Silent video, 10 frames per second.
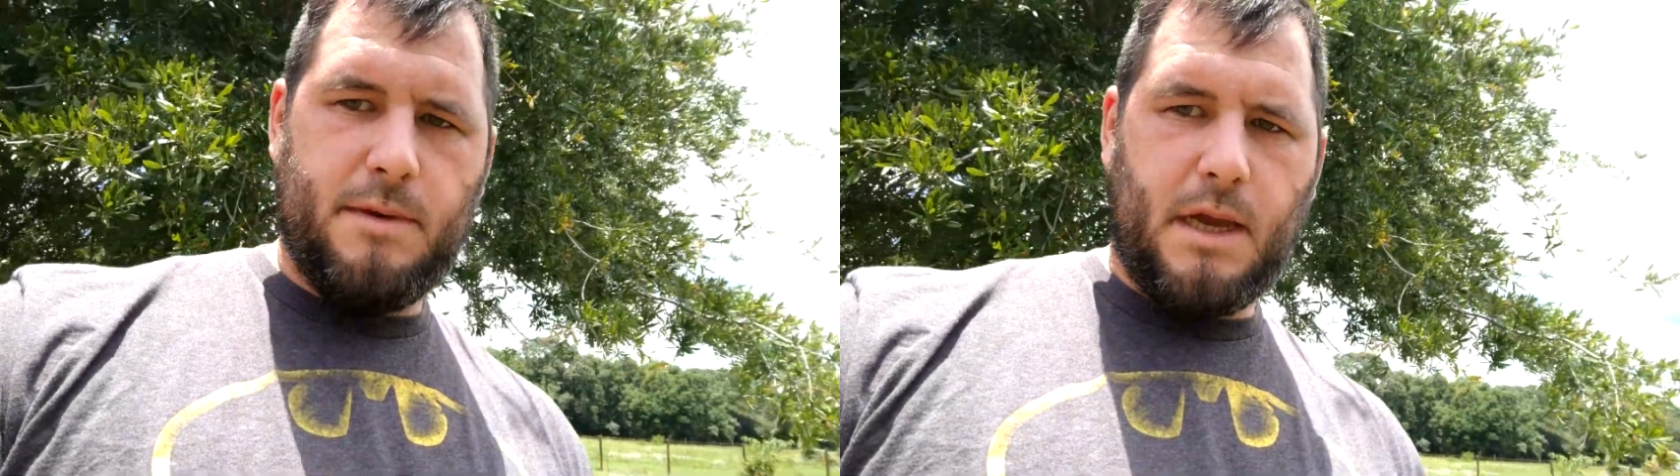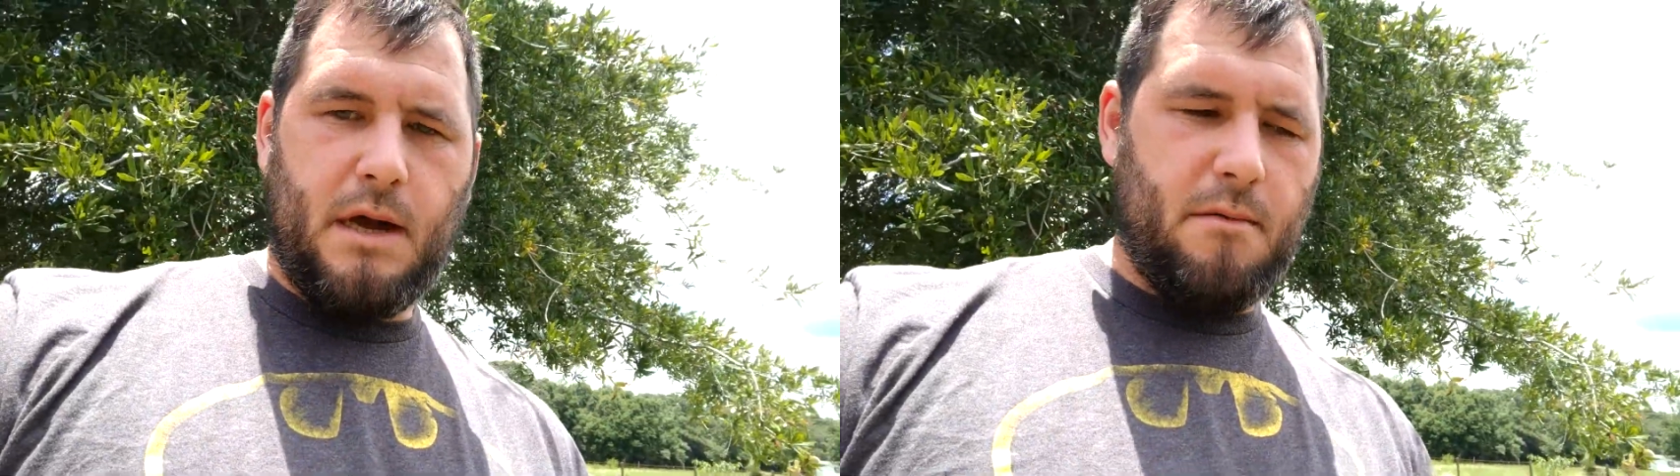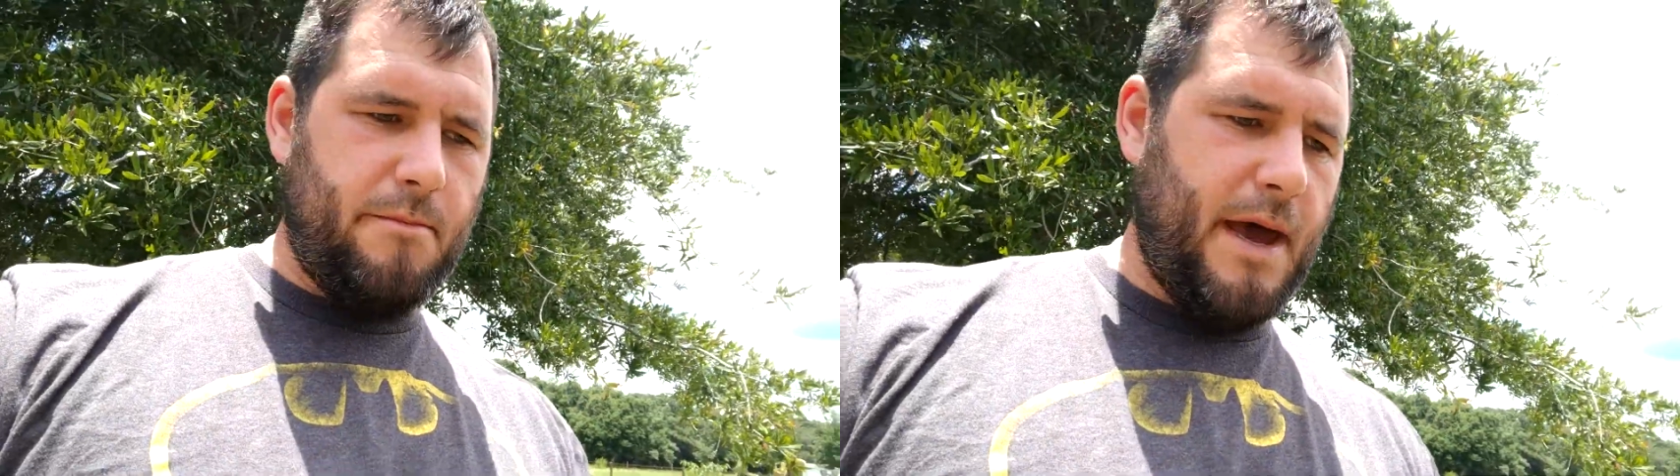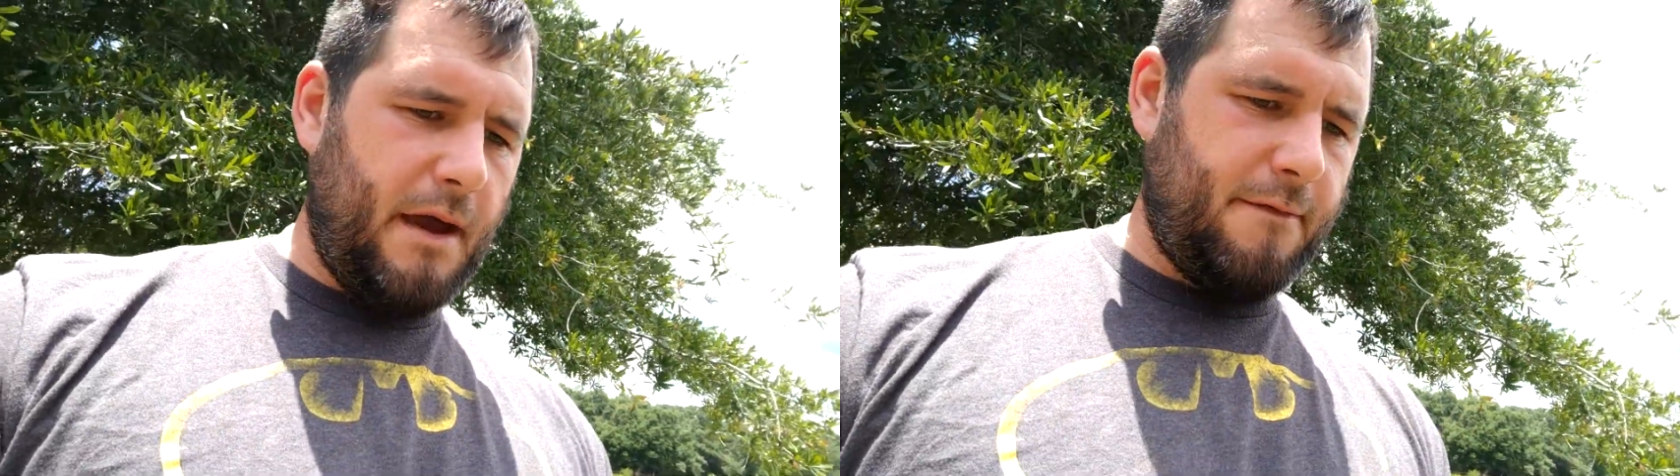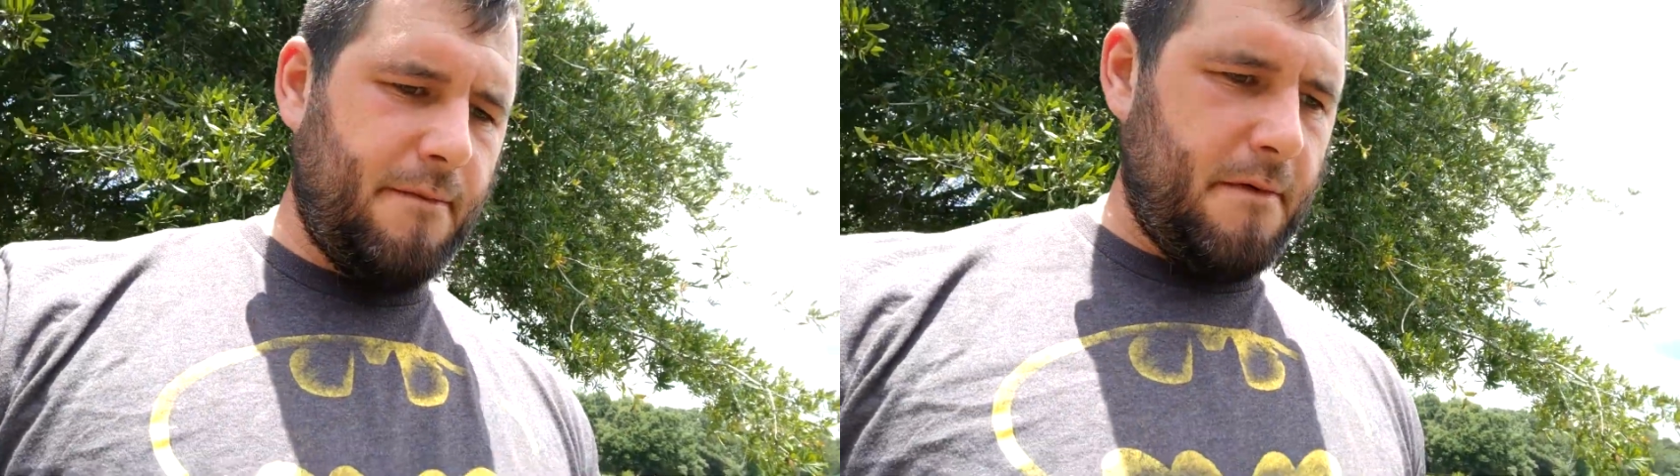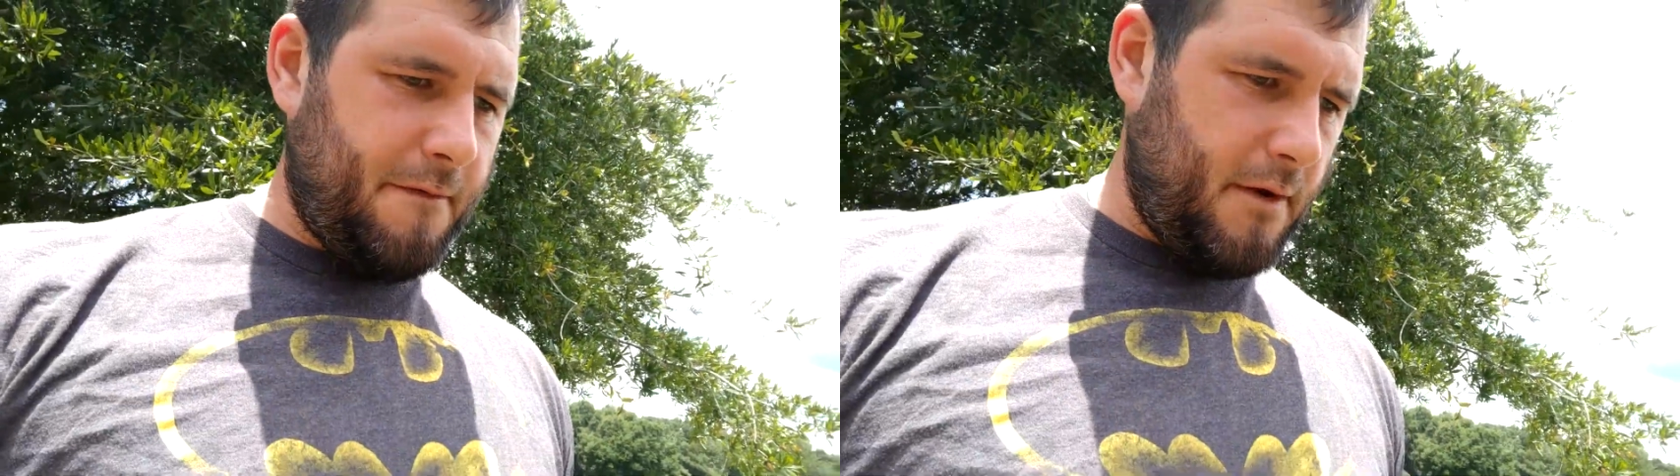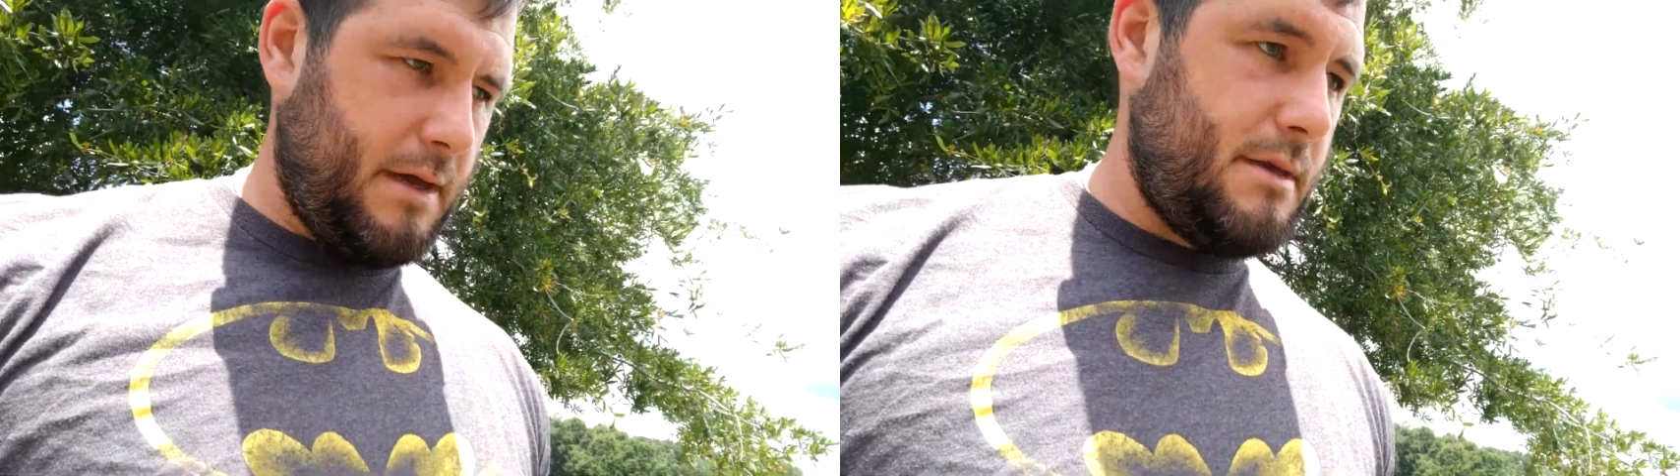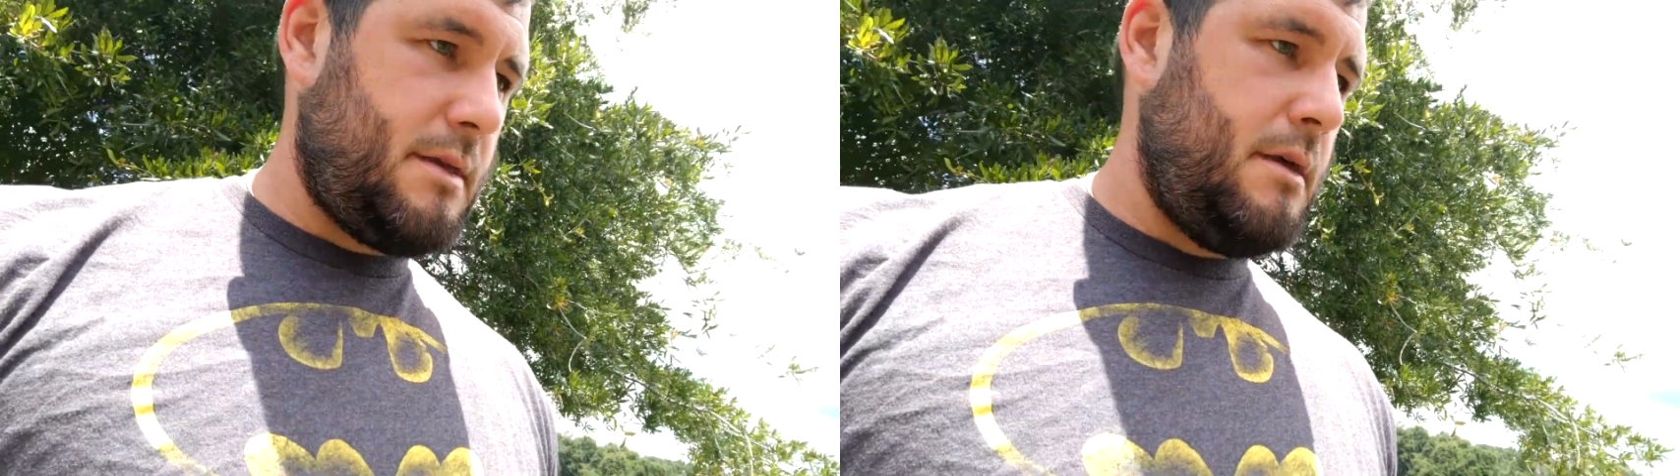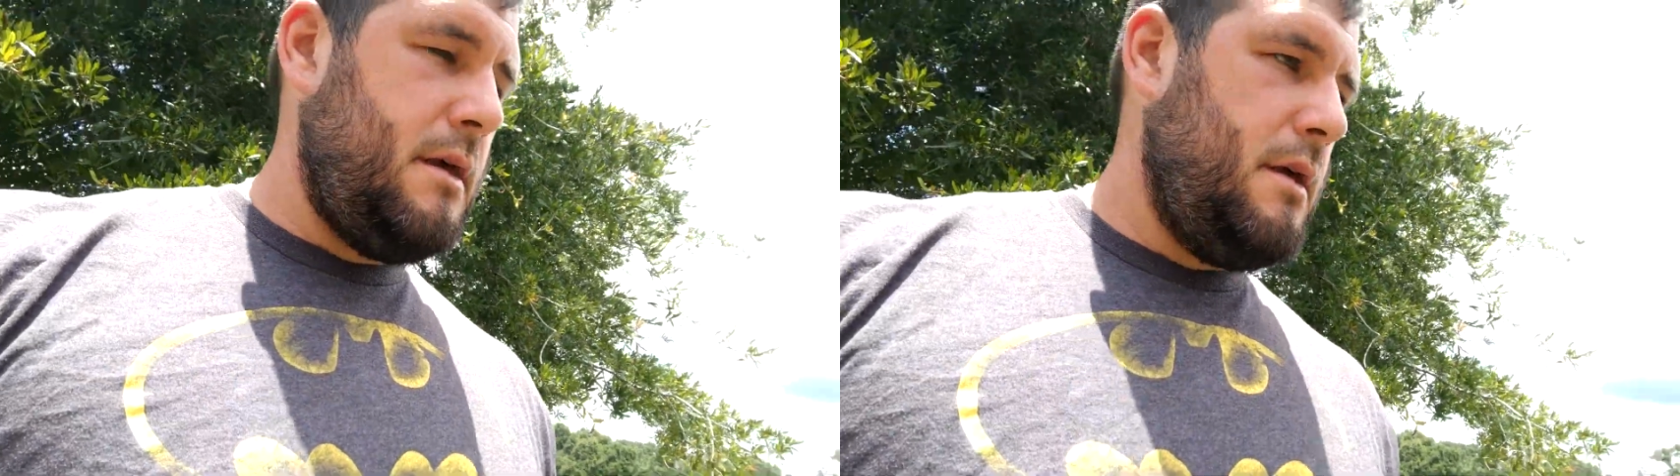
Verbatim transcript: to come back from a freeze.